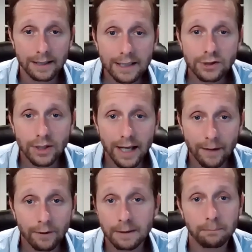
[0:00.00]
Each and
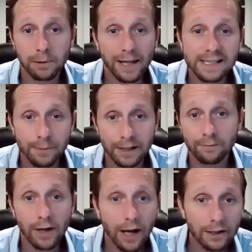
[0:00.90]
every placement
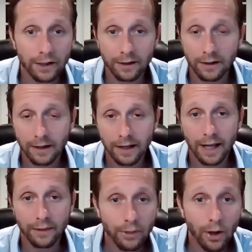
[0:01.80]
of color
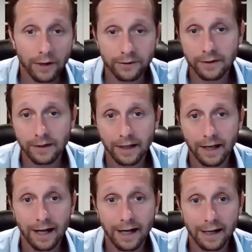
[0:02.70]
and thought,
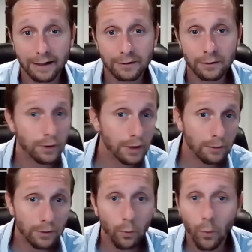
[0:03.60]

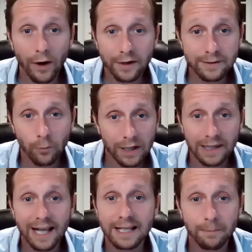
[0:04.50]
the awareness of what
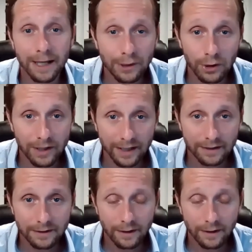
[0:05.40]
light might look like.